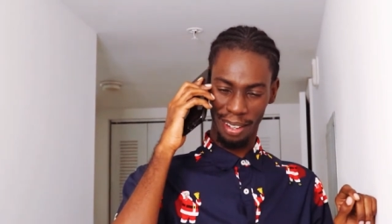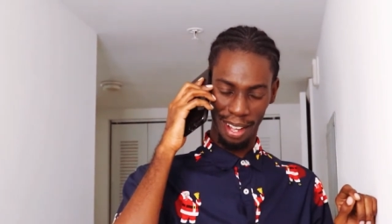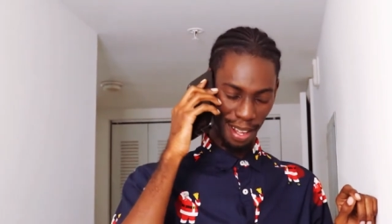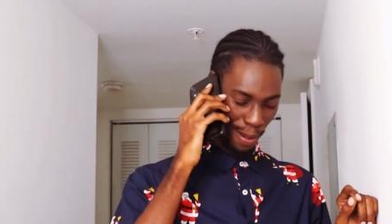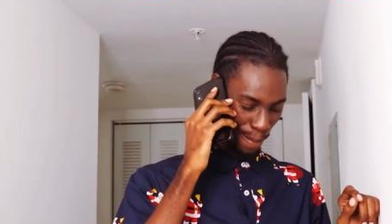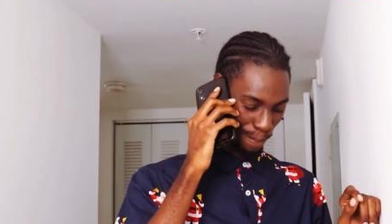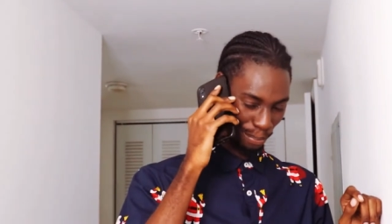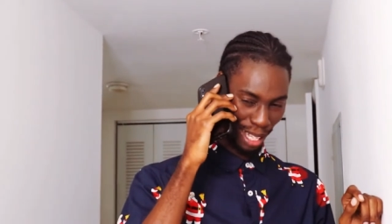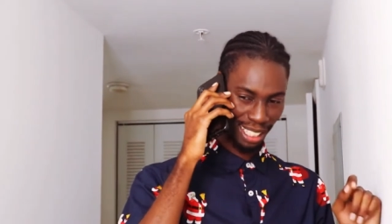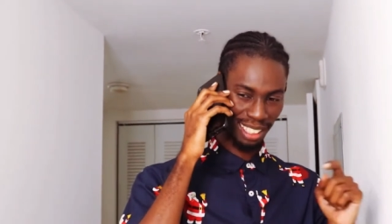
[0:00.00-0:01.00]
Um,
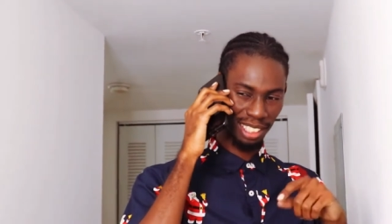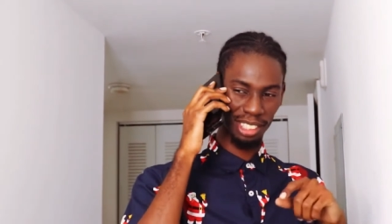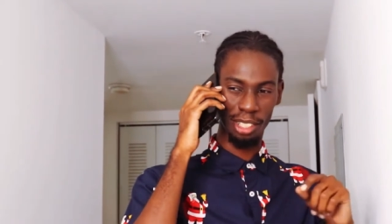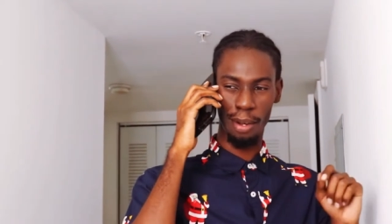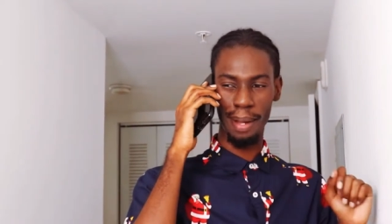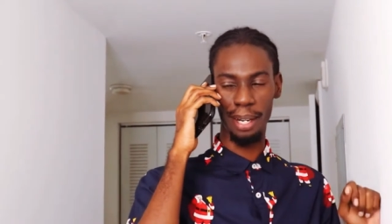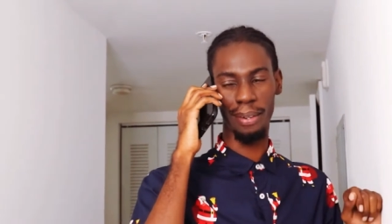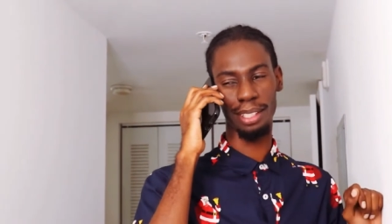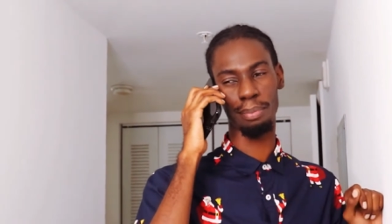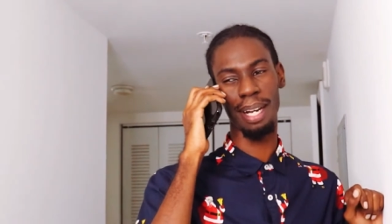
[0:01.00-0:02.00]
I think you should go back to
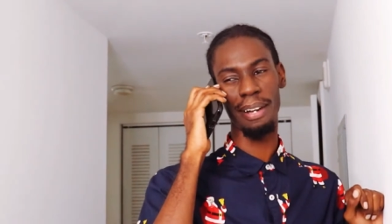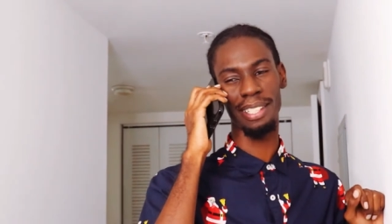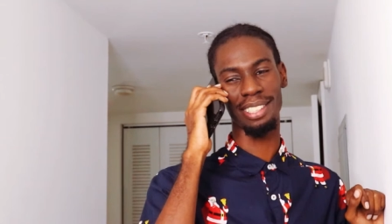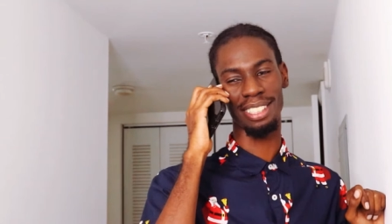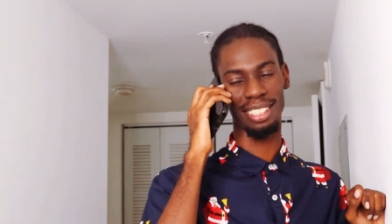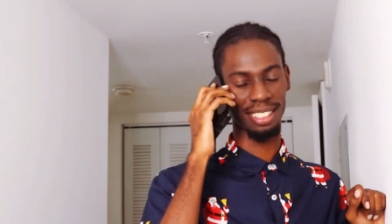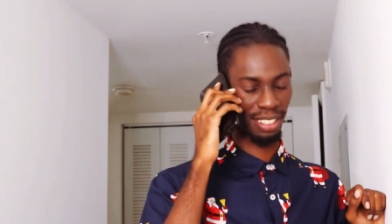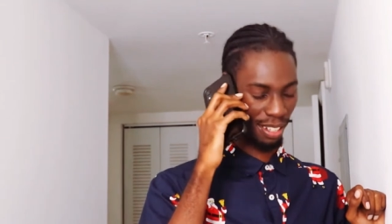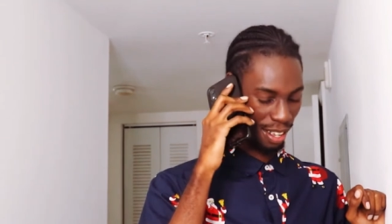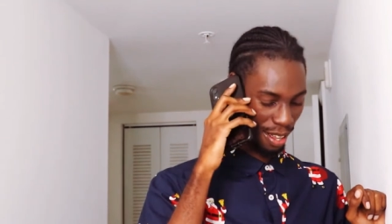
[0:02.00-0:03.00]
watching Power Rangers.
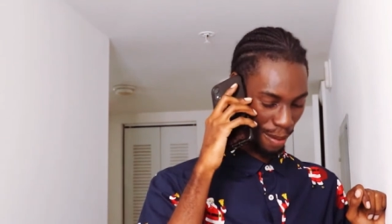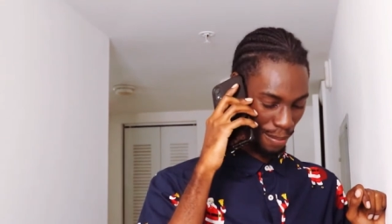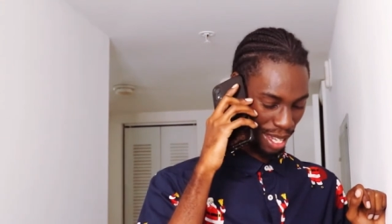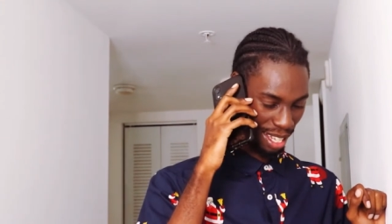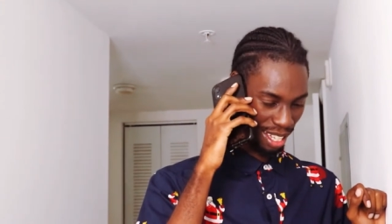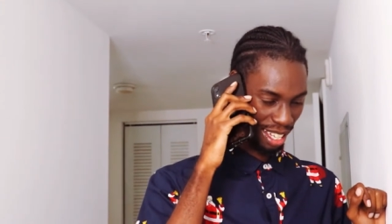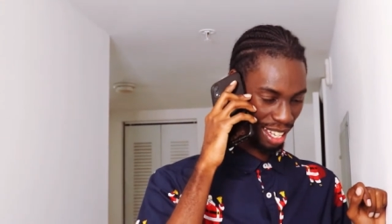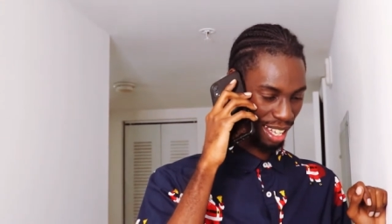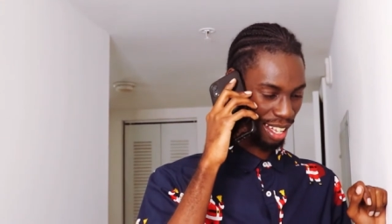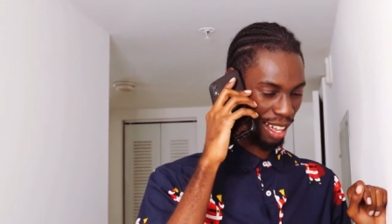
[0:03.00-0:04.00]
Um, yeah, yeah,
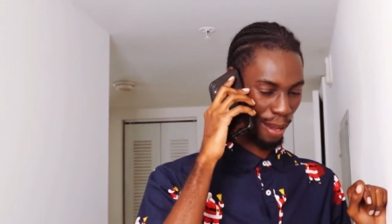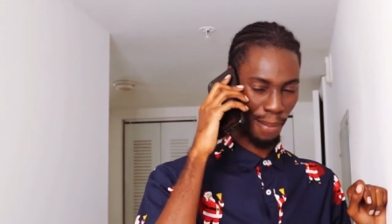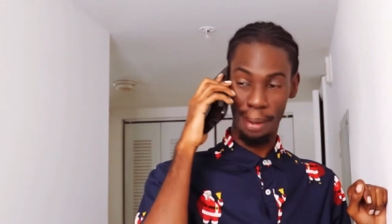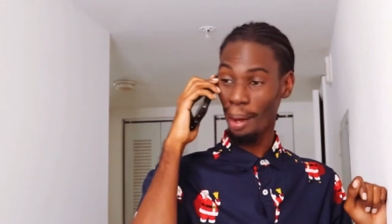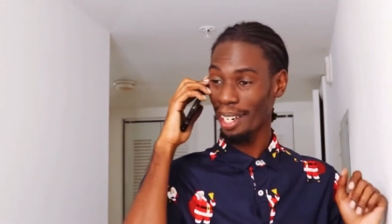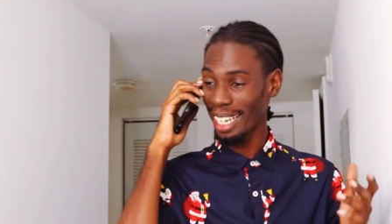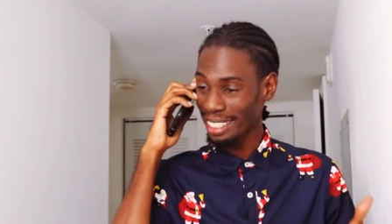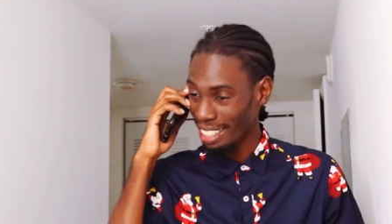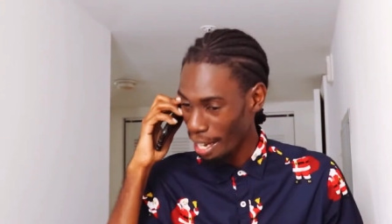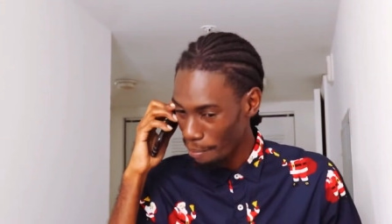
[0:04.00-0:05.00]
yeah. Um, how about
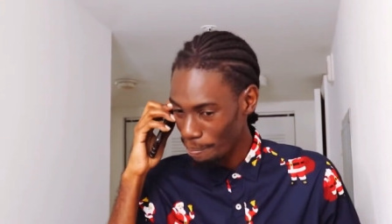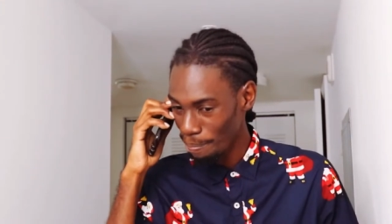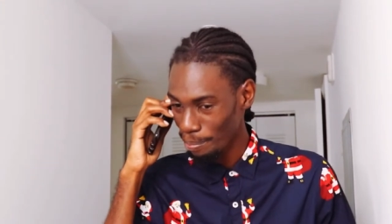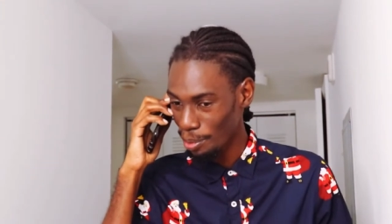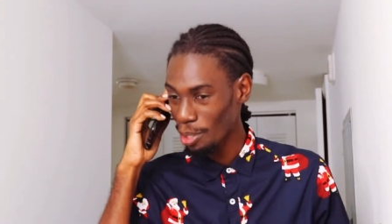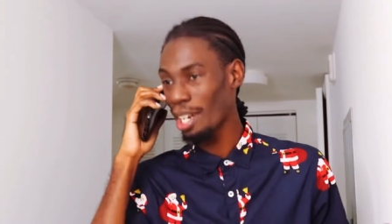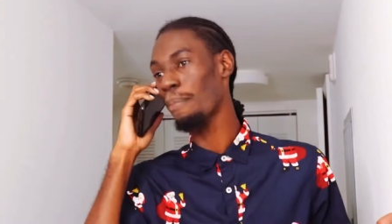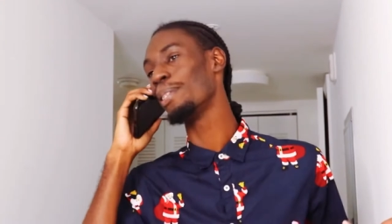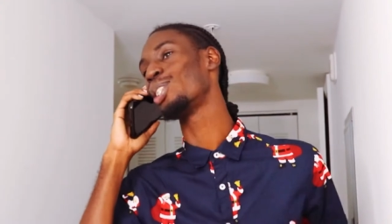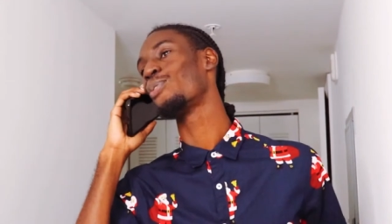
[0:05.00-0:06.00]
next time you
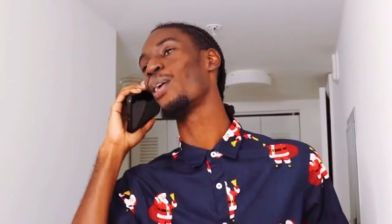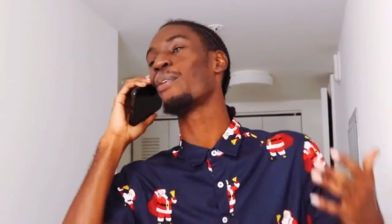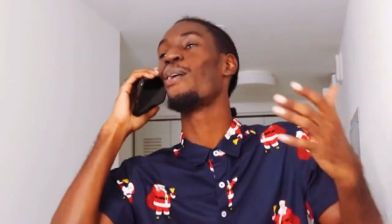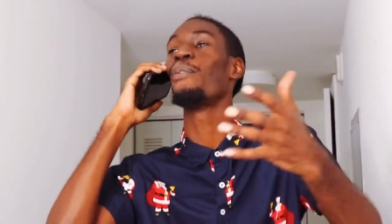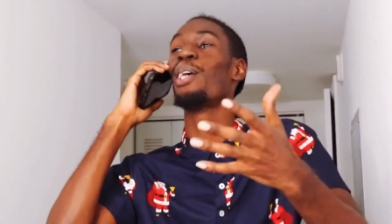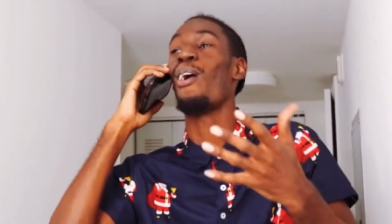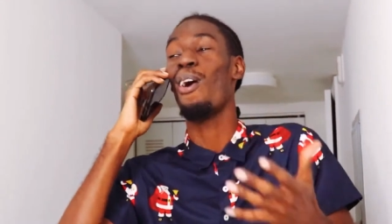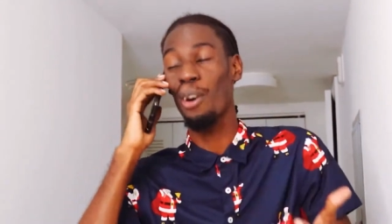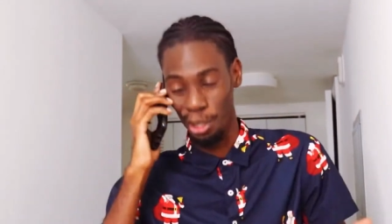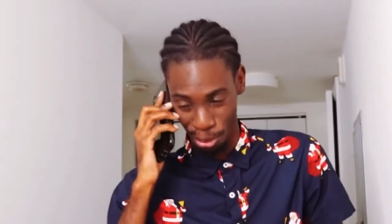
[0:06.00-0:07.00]
come into work when we
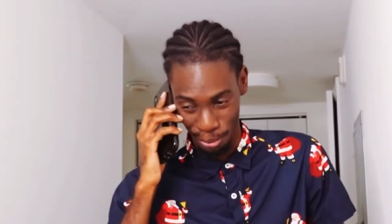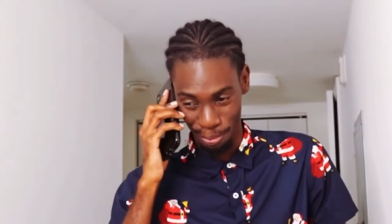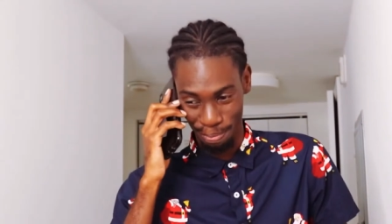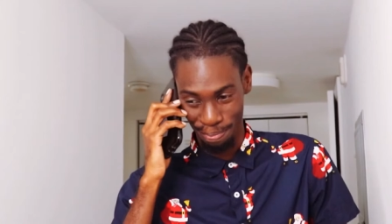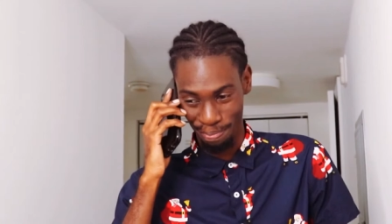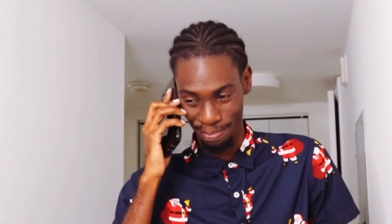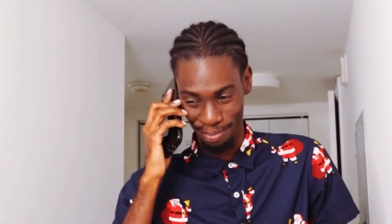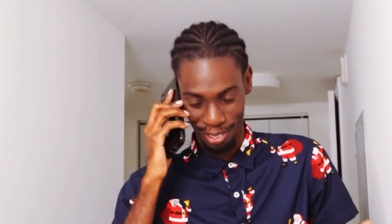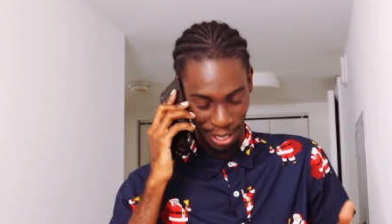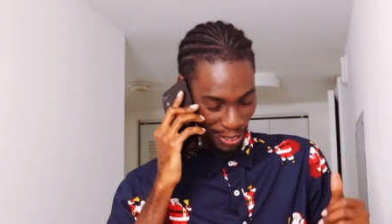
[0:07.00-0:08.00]
call you?
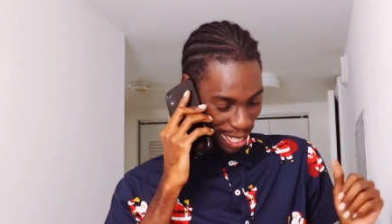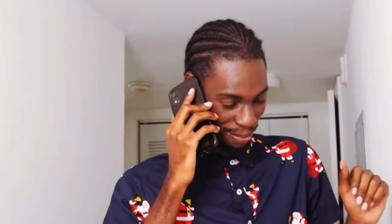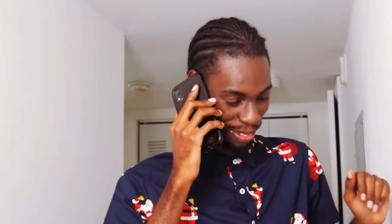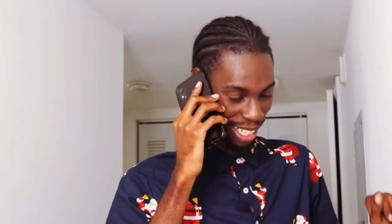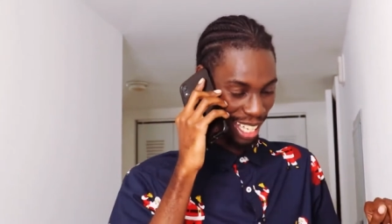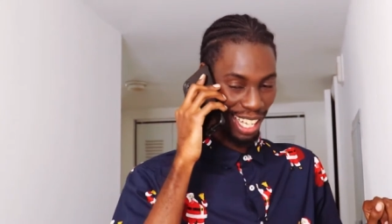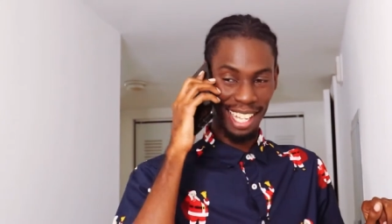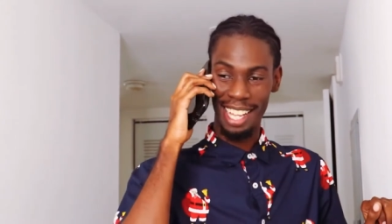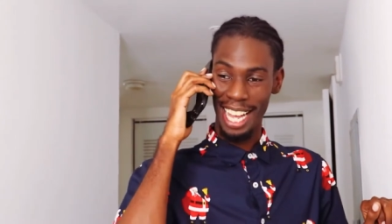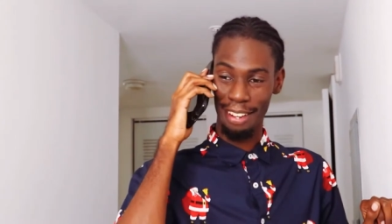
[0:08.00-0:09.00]
All right?
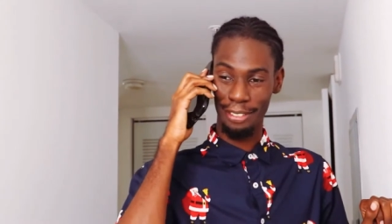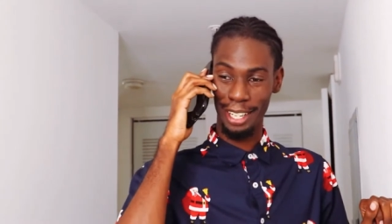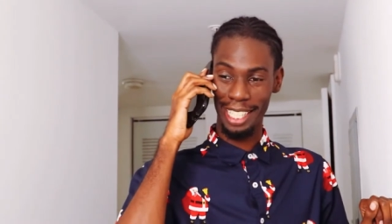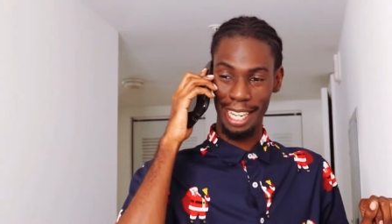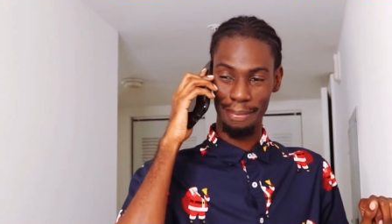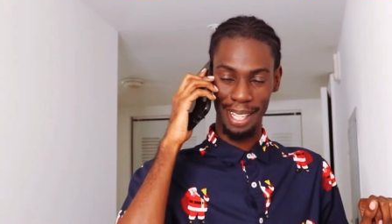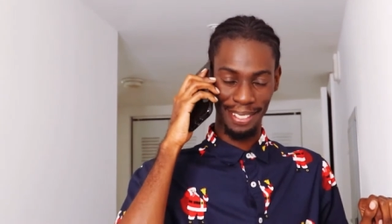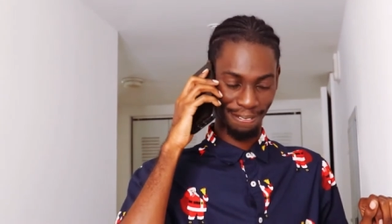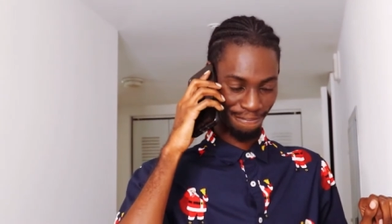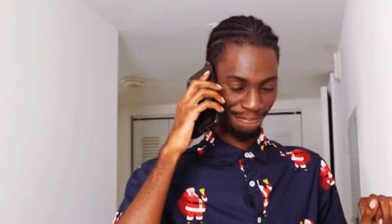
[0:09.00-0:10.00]
Have a great day, man.
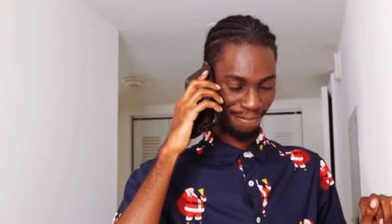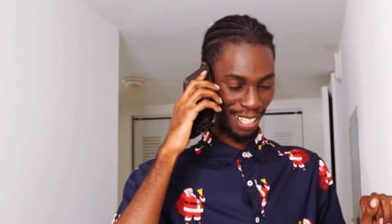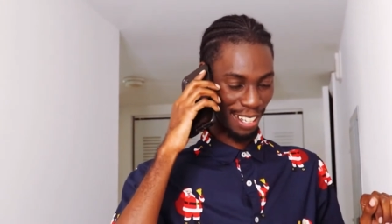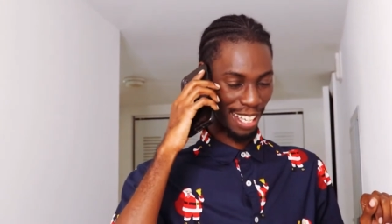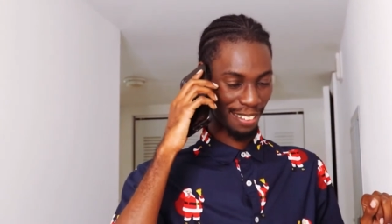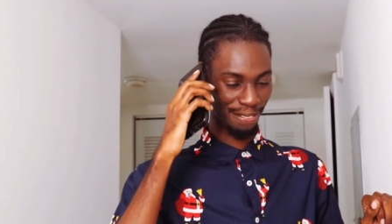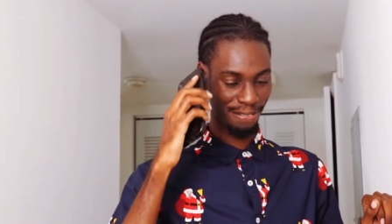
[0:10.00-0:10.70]
All right.